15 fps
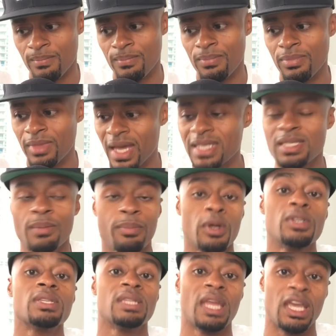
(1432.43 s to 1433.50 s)
That's the
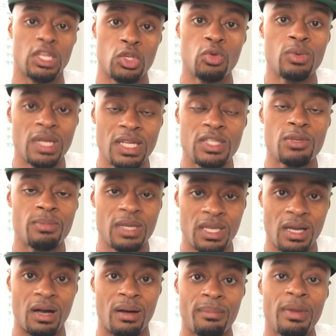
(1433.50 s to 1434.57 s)
person that you need to
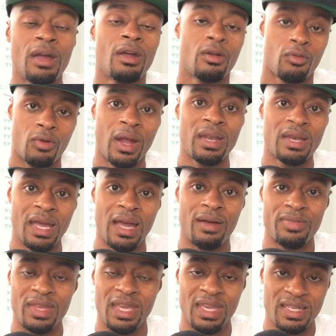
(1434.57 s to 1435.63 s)
become right now.
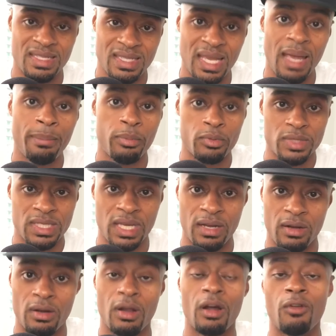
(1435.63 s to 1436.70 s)
The example
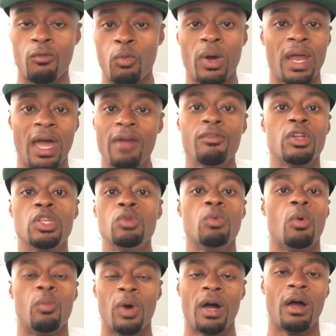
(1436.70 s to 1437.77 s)
setter of whatever you
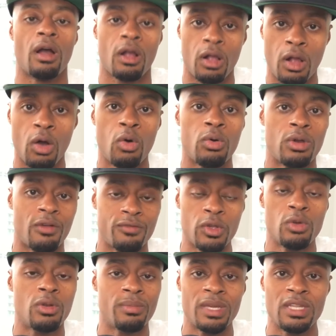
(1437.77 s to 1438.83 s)
would want a clone of
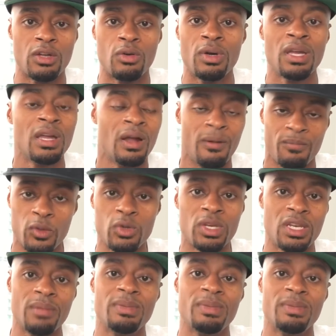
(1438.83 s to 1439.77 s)
you to be doing, you need to be